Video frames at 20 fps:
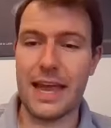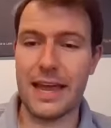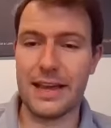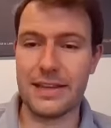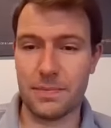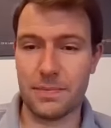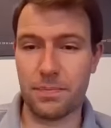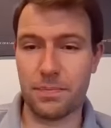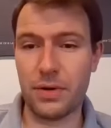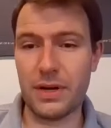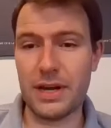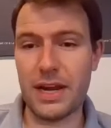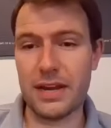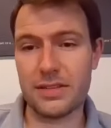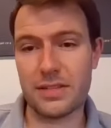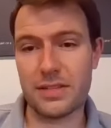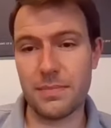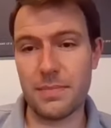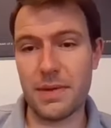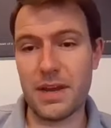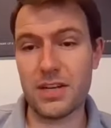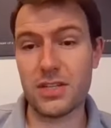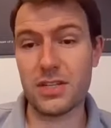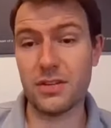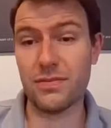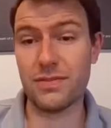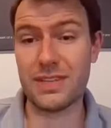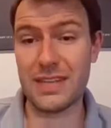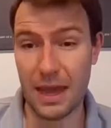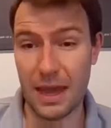as a
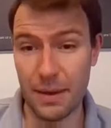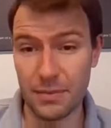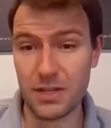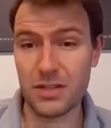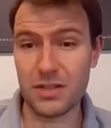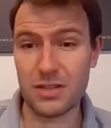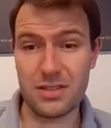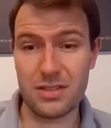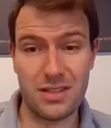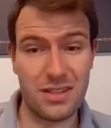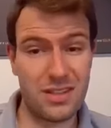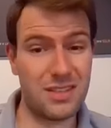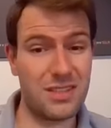pre-estimation of damages.